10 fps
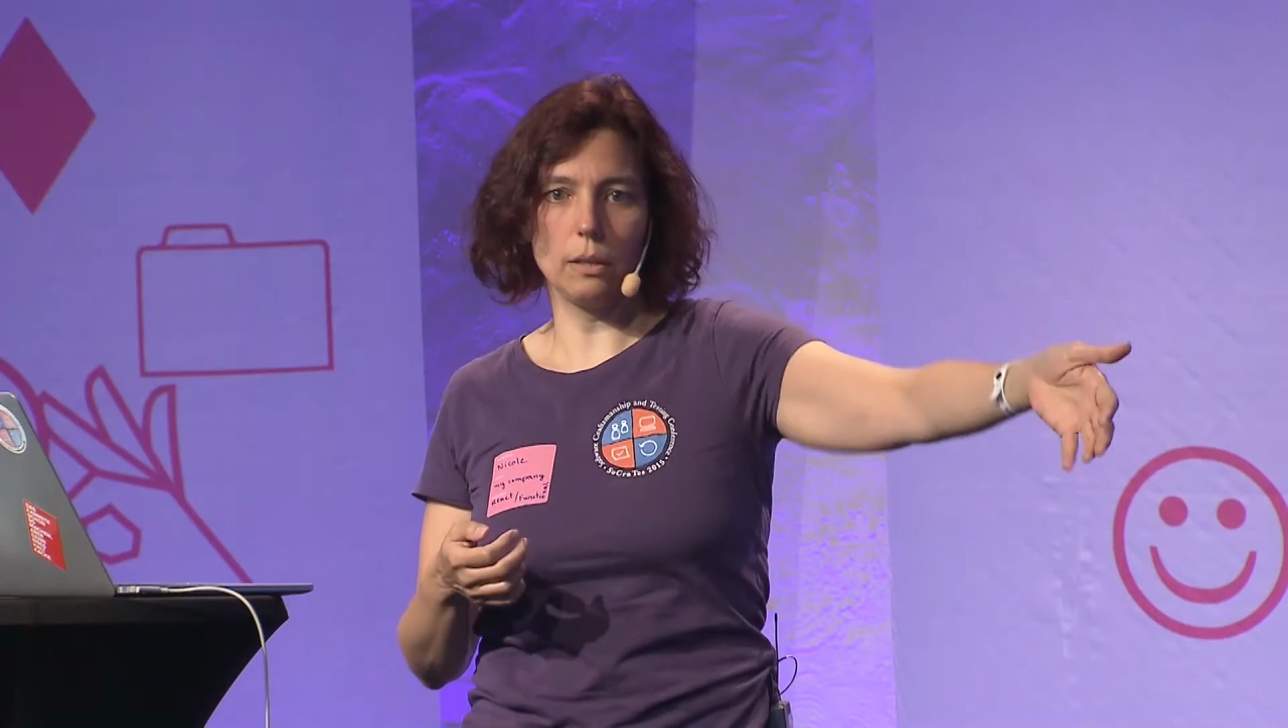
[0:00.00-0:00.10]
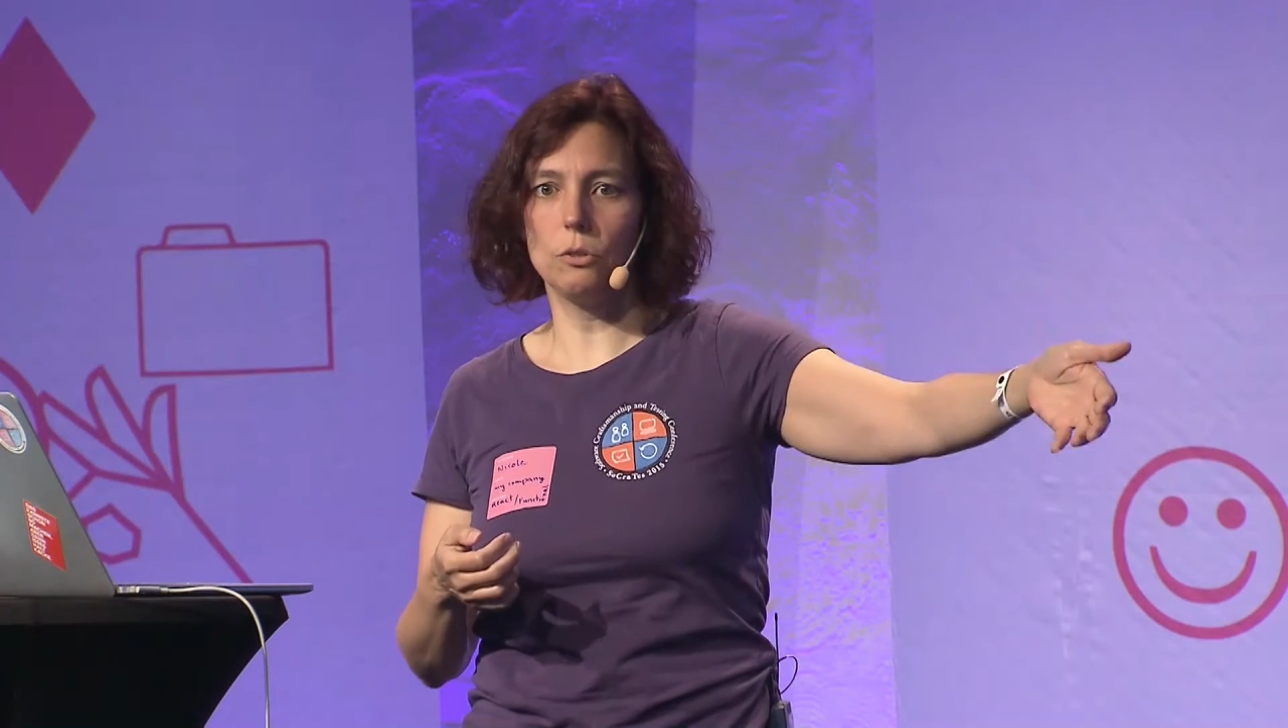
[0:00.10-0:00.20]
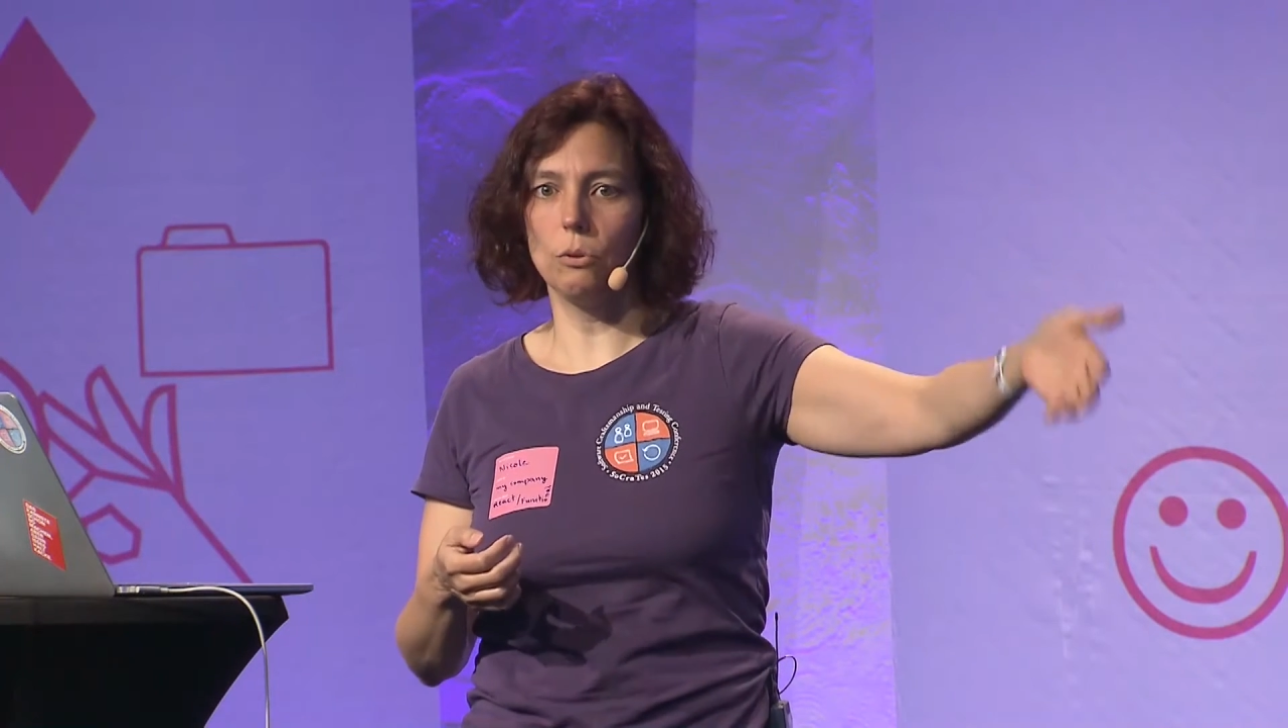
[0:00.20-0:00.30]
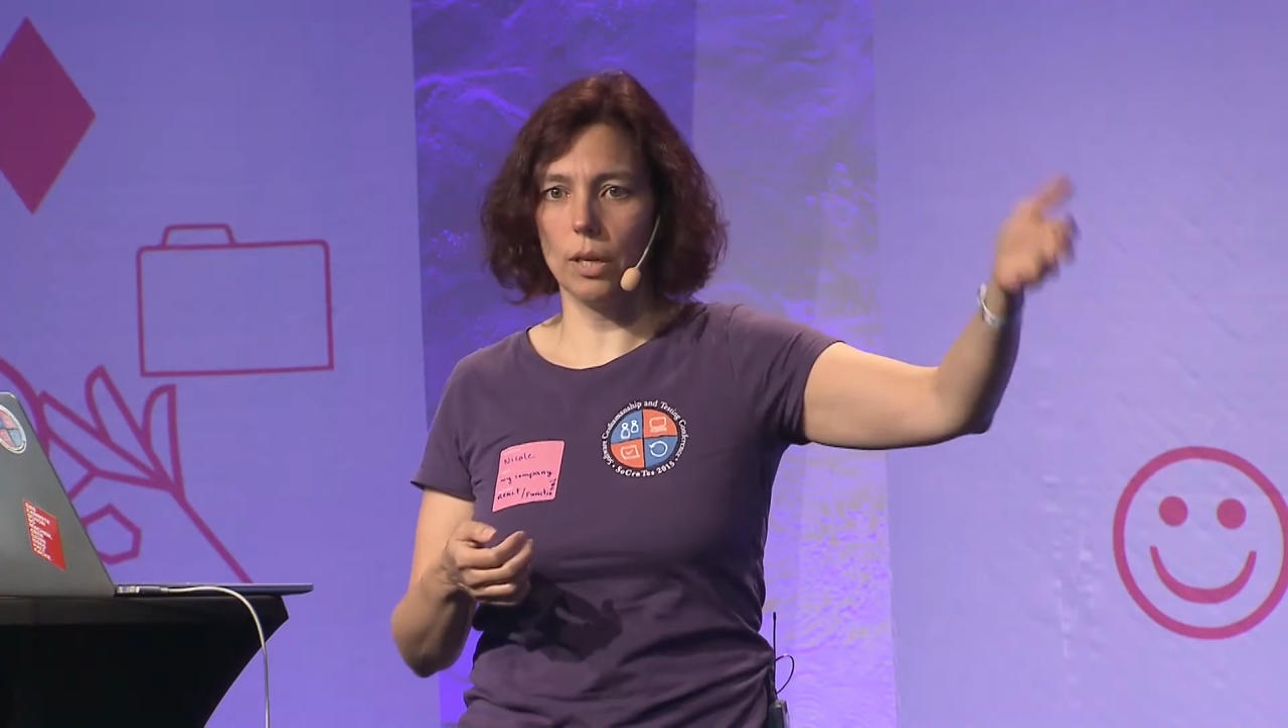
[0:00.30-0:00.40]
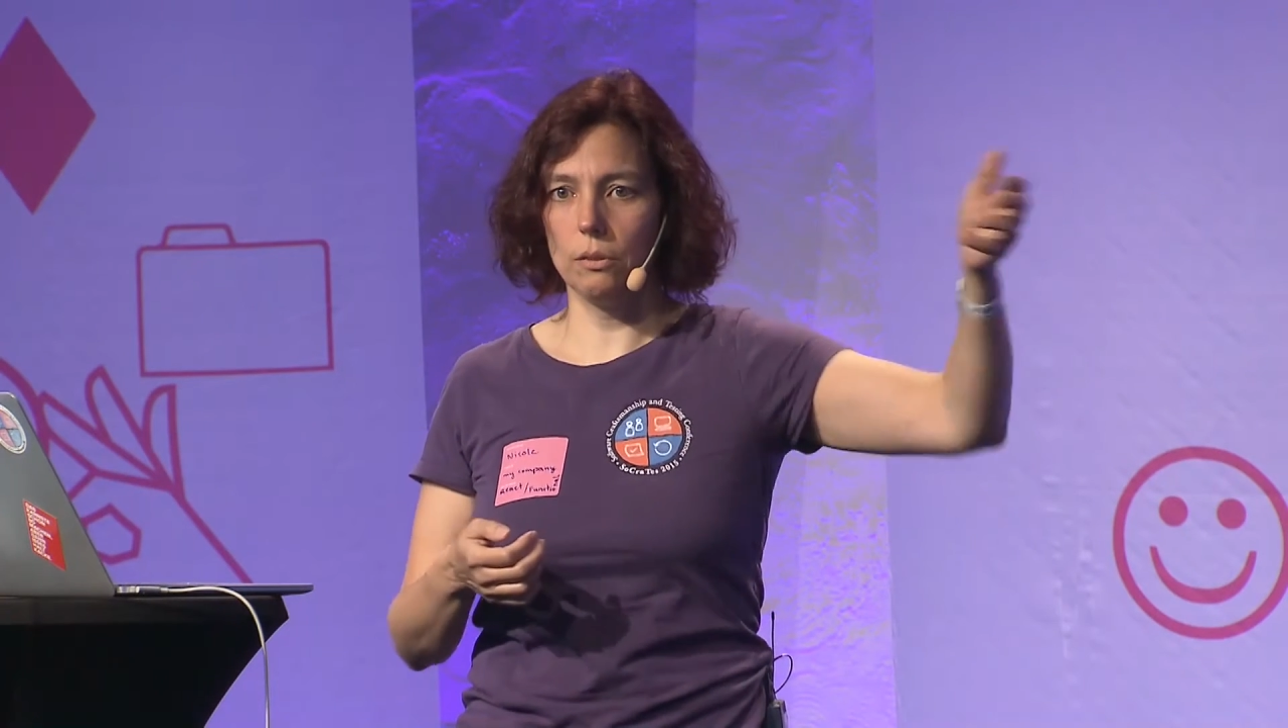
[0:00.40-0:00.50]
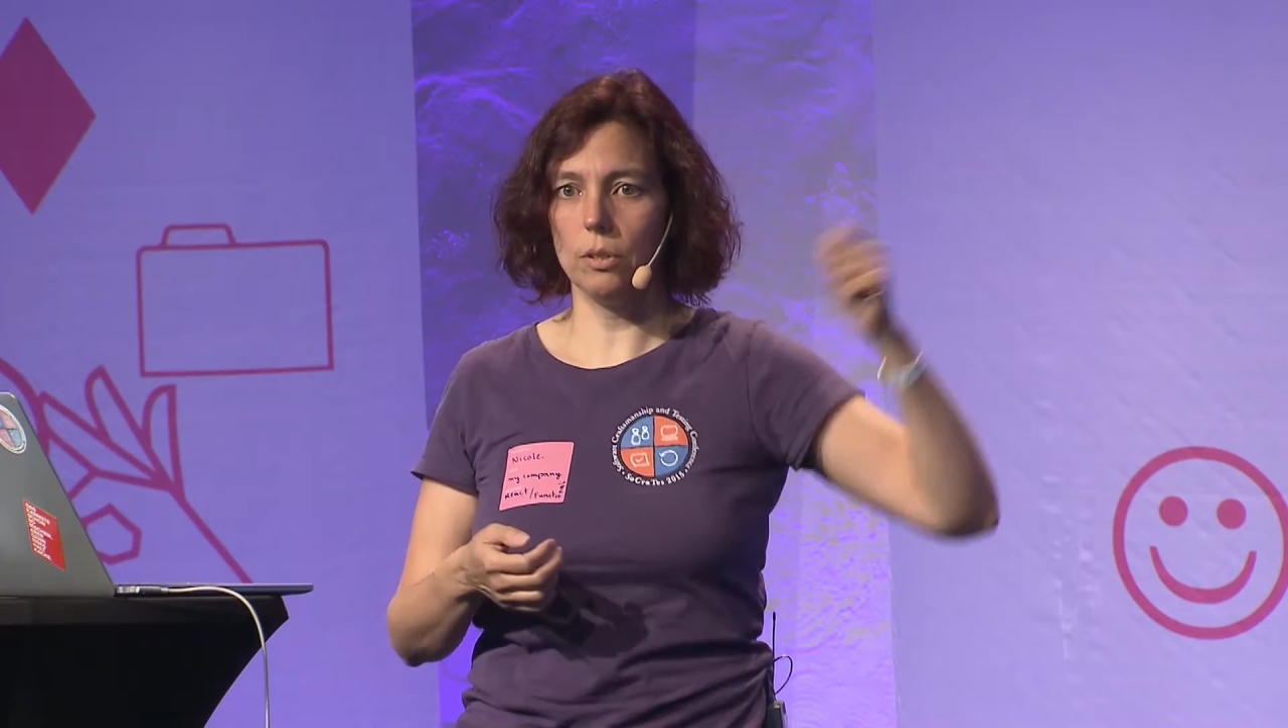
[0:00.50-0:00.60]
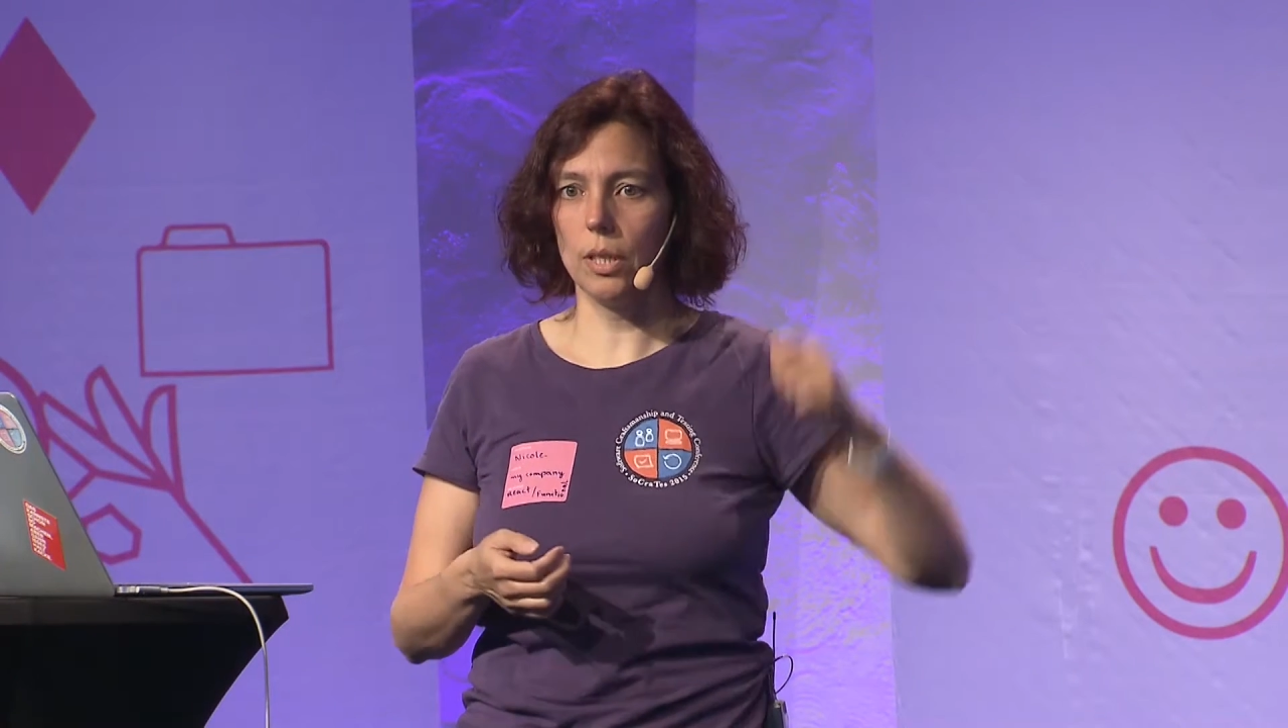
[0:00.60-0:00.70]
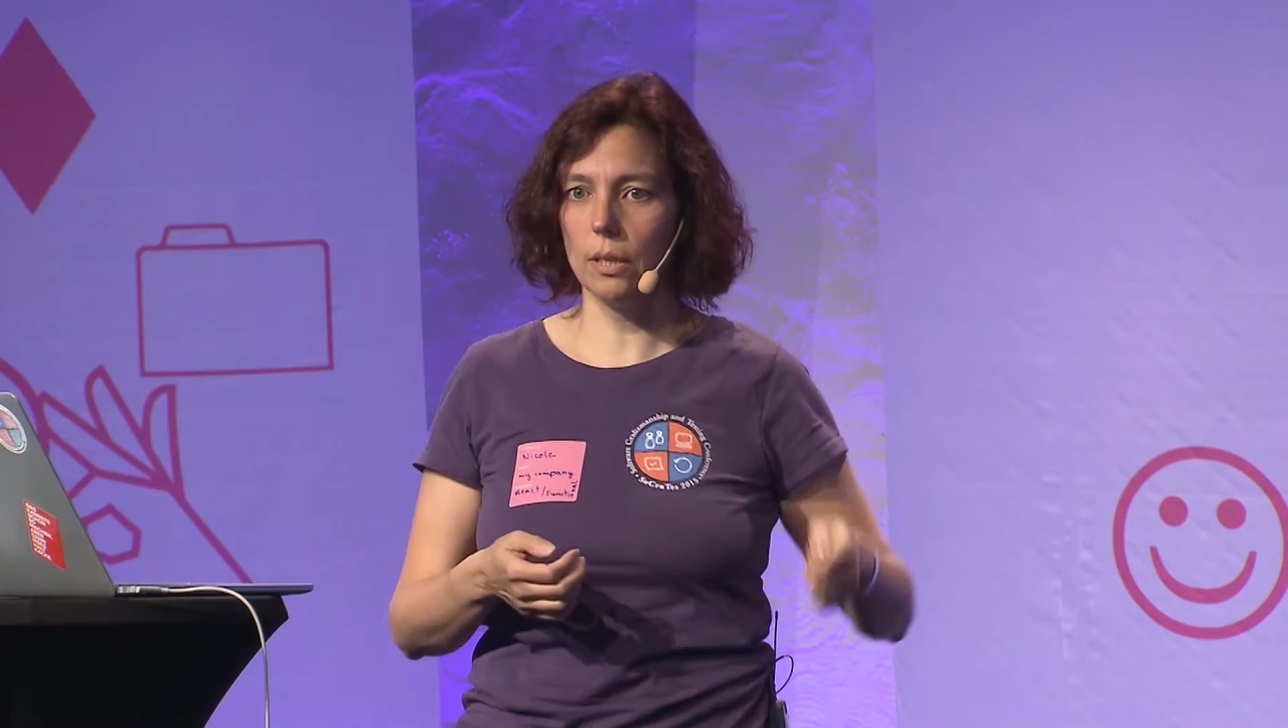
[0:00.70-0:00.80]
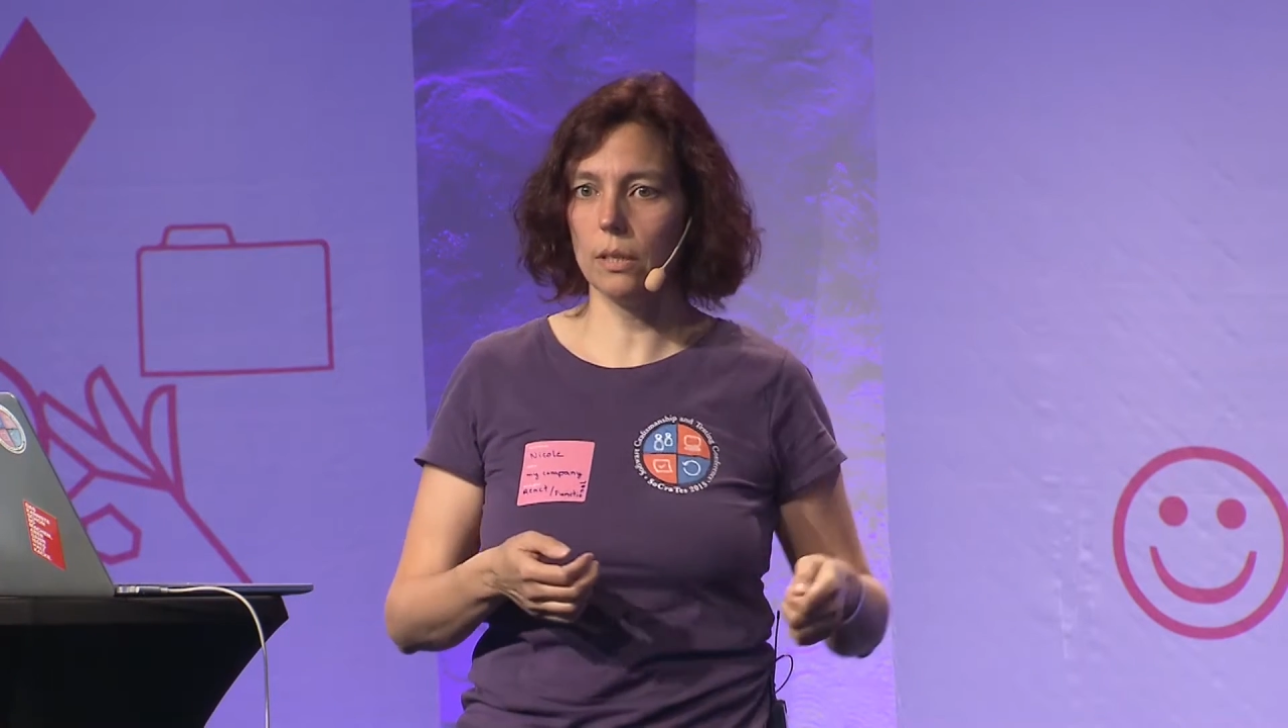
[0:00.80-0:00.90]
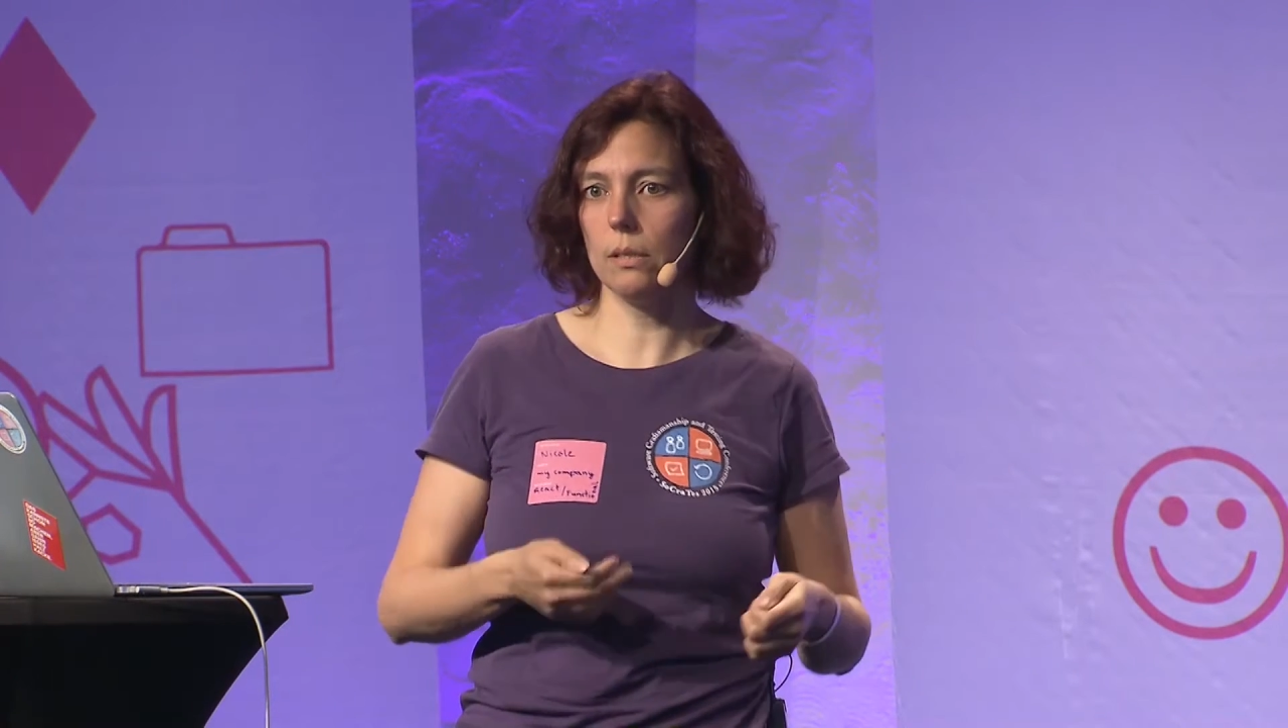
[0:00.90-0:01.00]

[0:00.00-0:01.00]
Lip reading: 200 tickets,